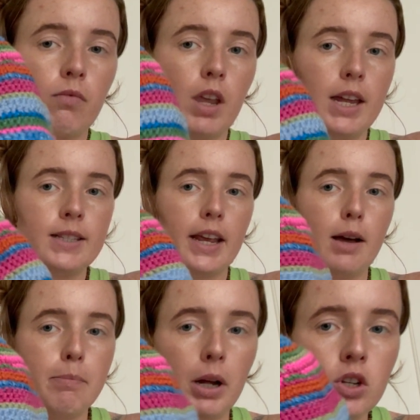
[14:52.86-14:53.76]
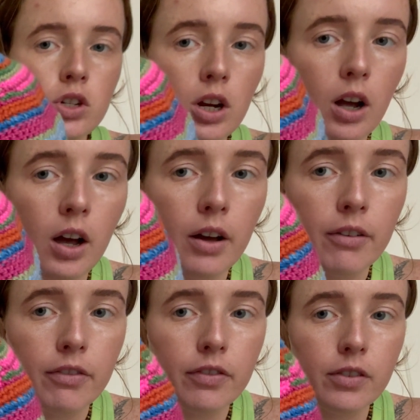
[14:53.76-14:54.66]
It's like a bunch
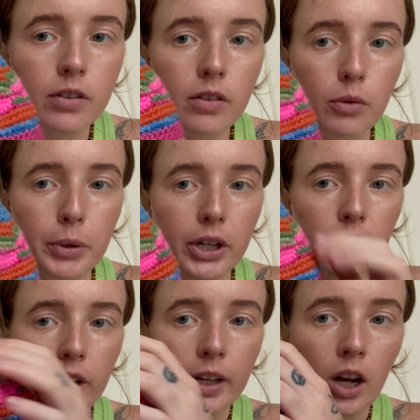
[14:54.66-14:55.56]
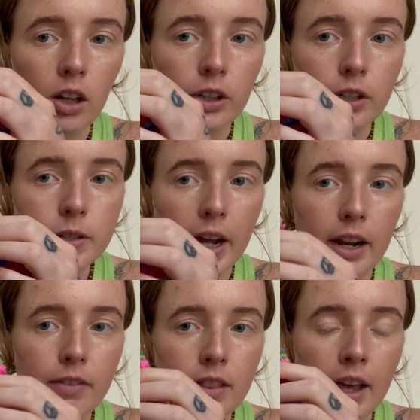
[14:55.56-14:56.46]
of reoccurring colors, kind
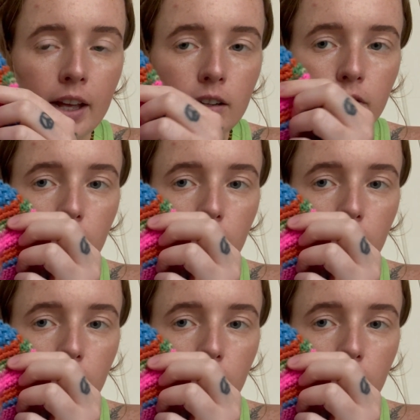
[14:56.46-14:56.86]
of in that